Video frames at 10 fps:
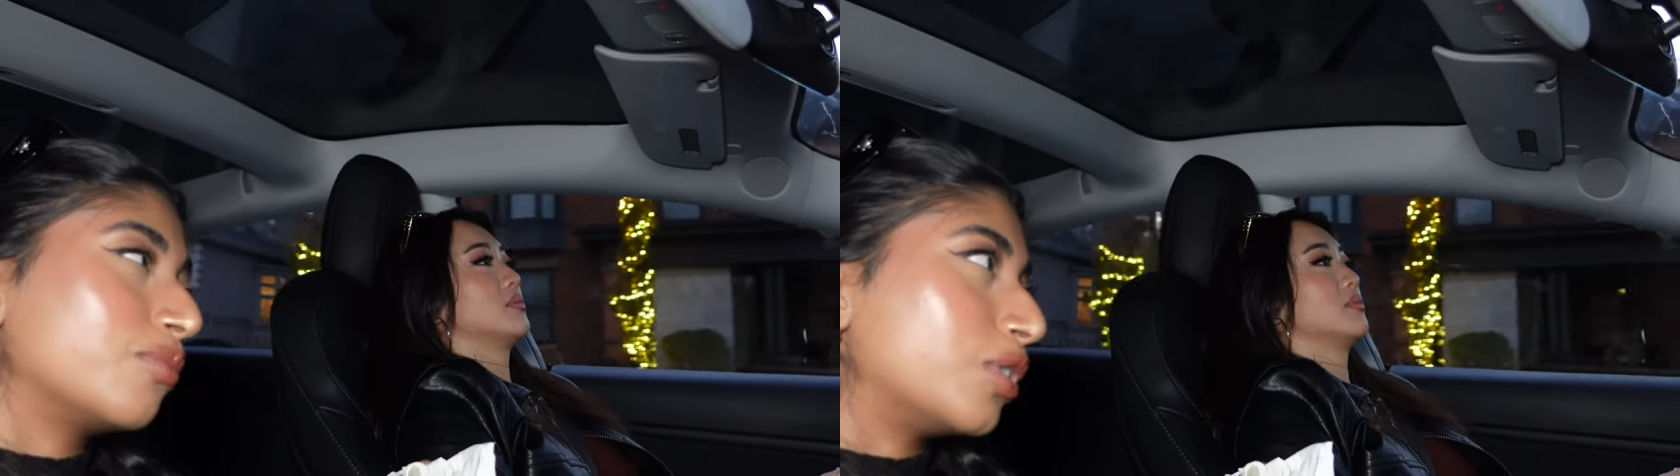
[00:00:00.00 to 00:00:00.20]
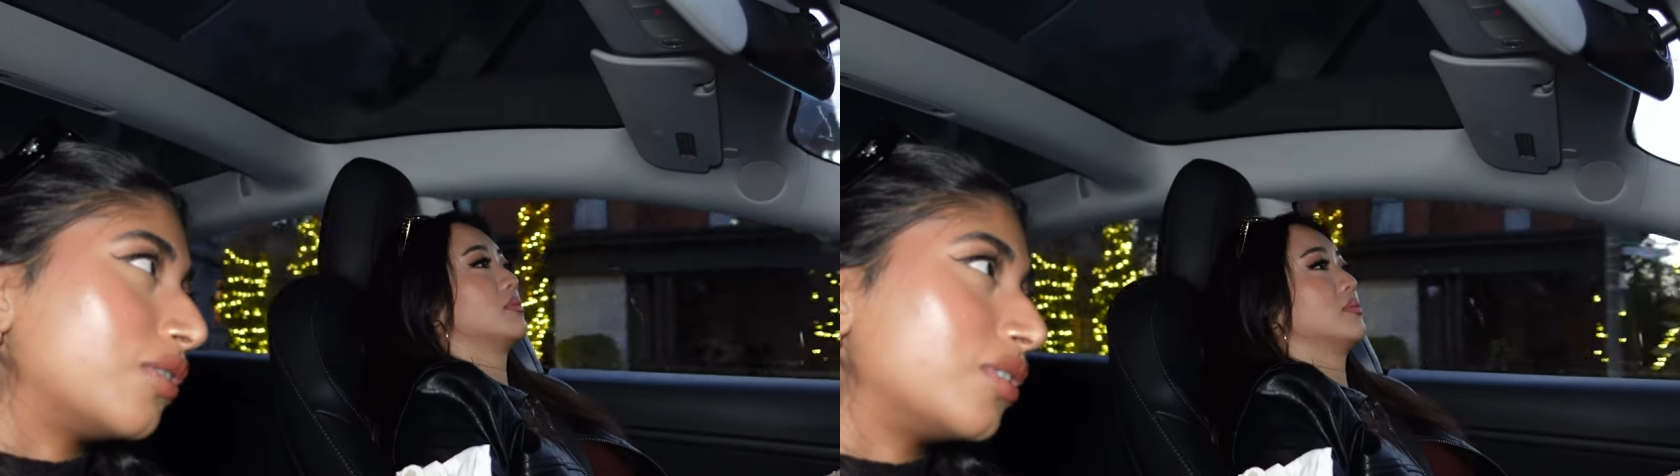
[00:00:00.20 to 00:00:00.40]

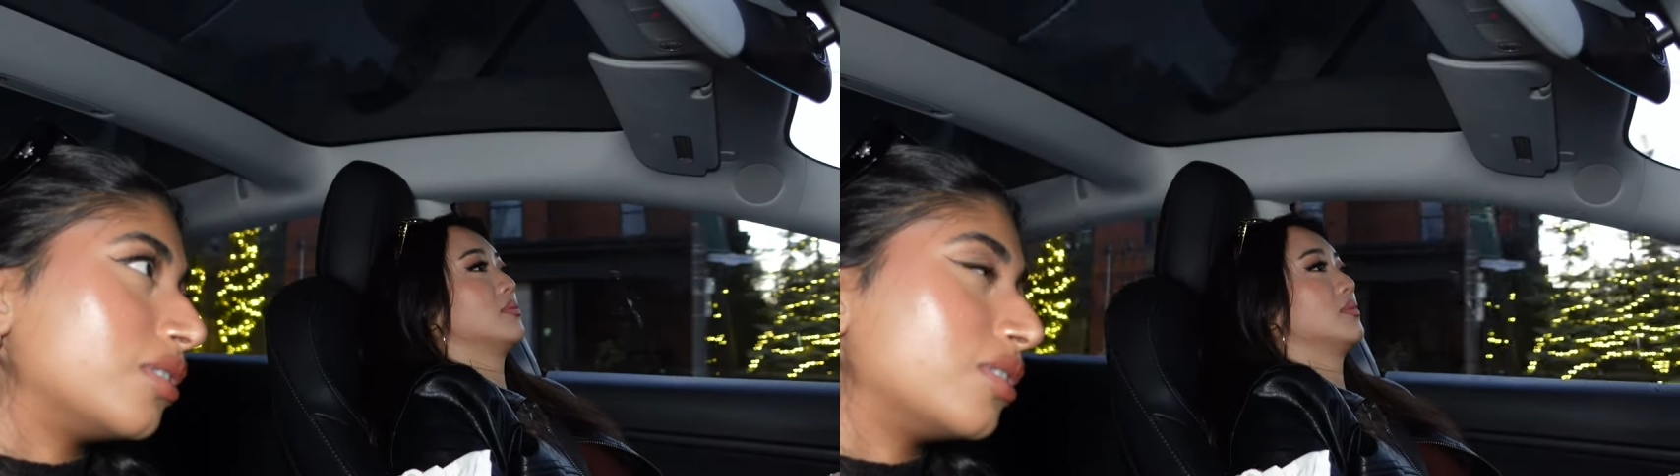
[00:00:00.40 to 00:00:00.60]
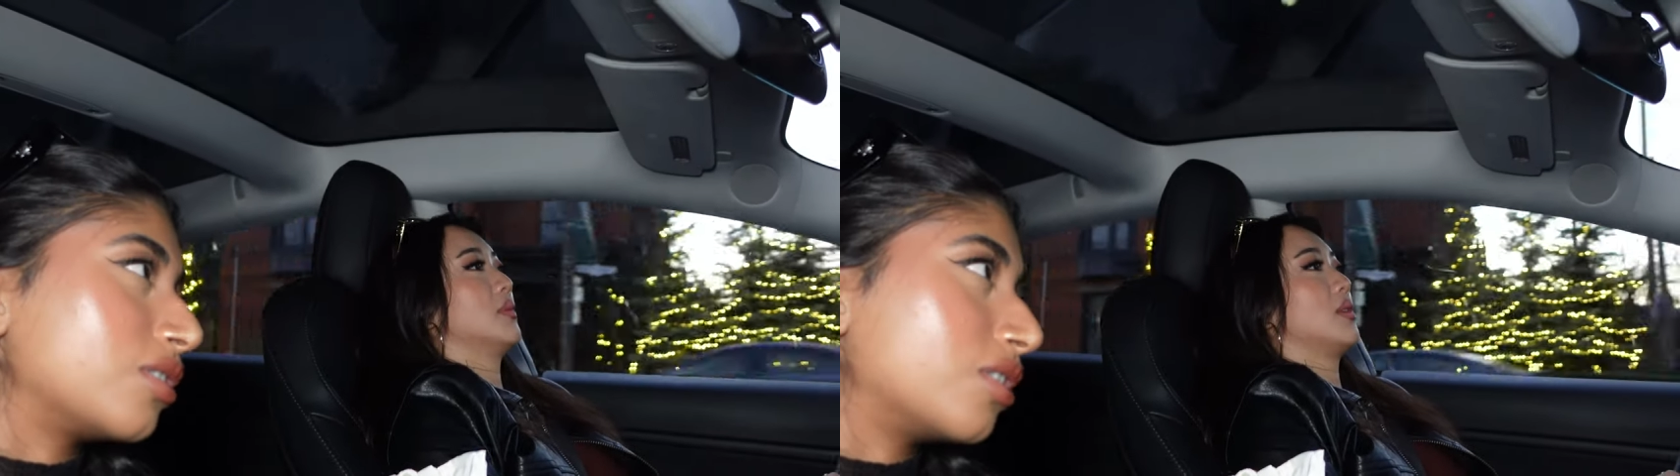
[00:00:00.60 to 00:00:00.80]
whatever
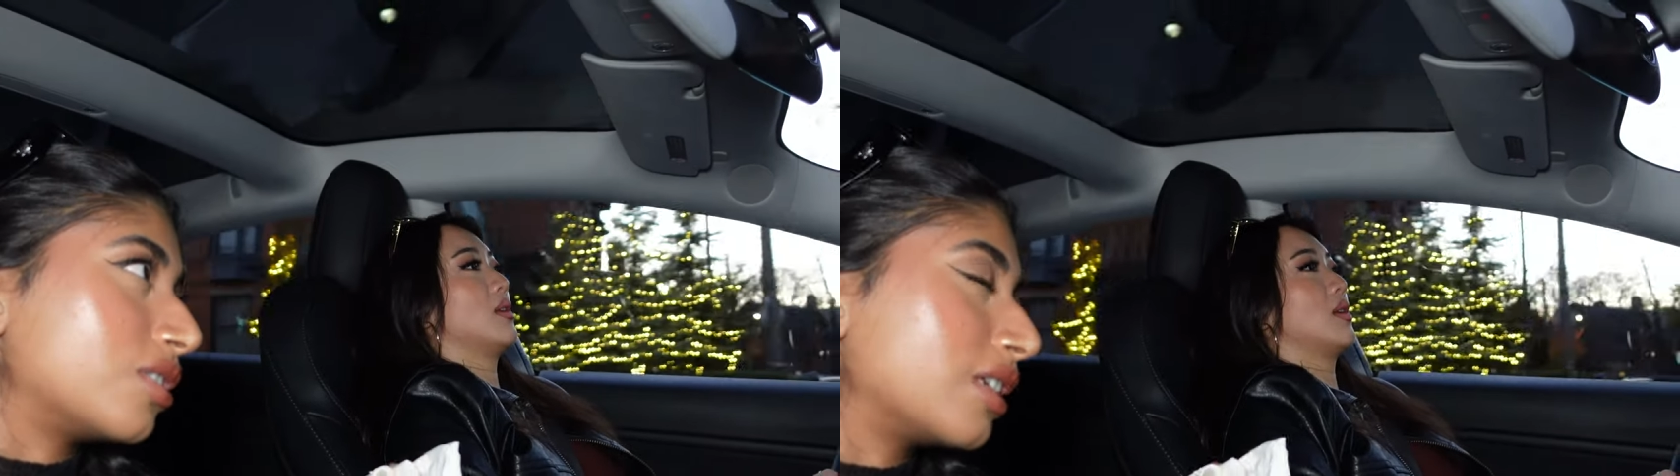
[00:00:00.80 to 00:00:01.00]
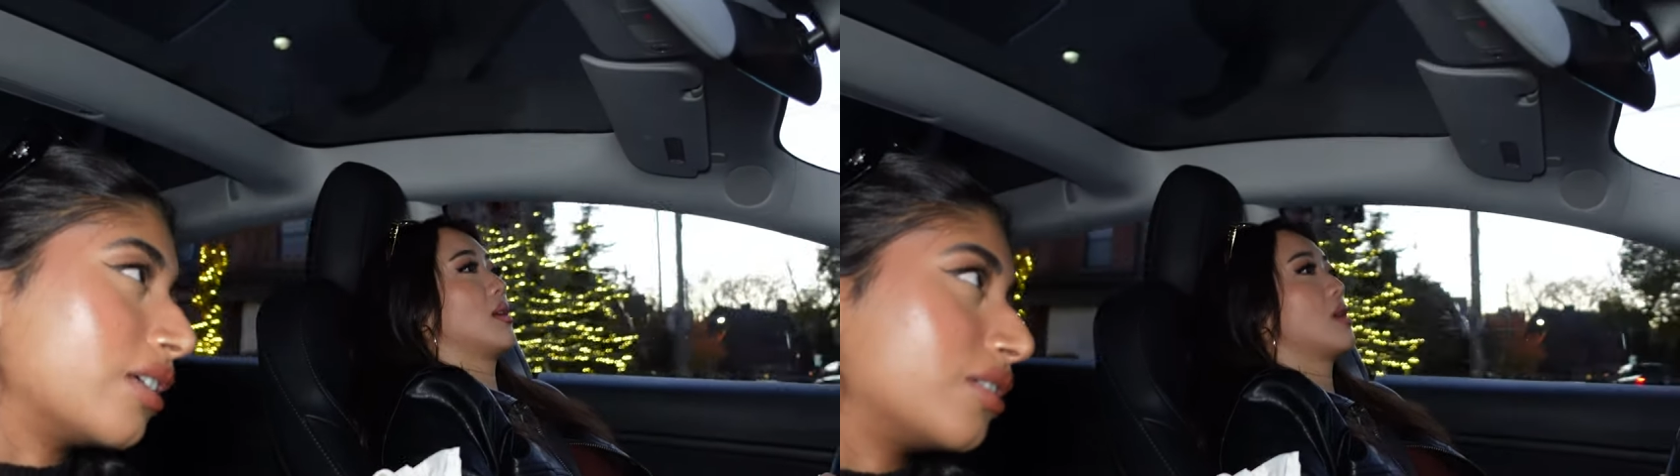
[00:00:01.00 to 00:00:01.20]
are
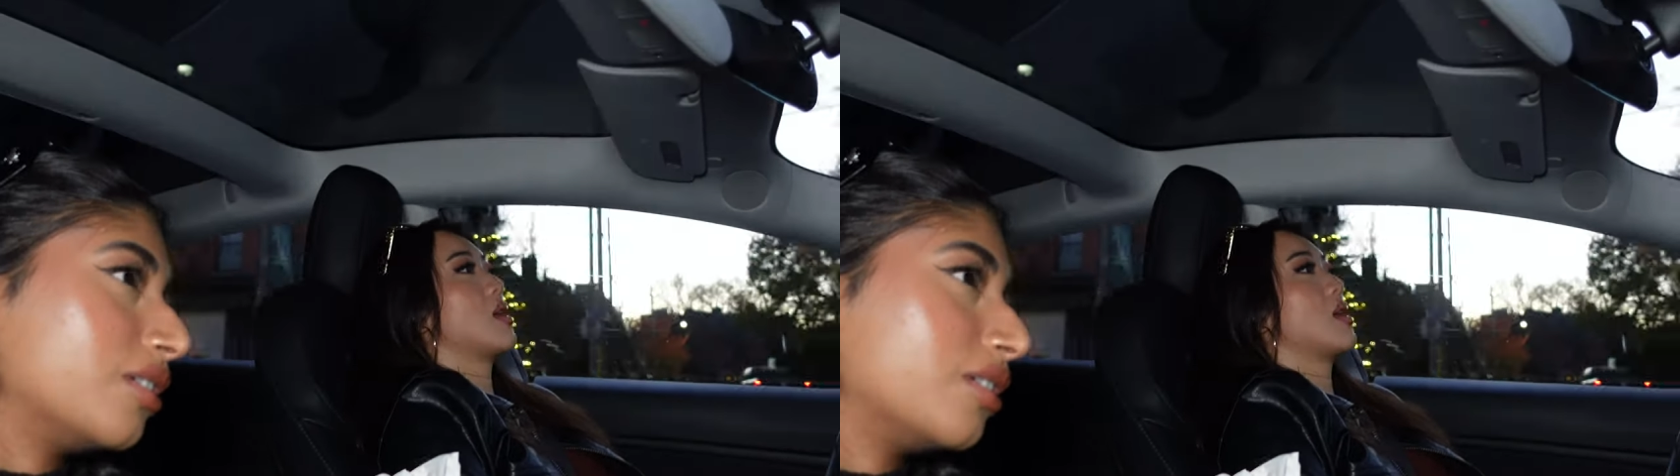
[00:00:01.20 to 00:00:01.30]
together.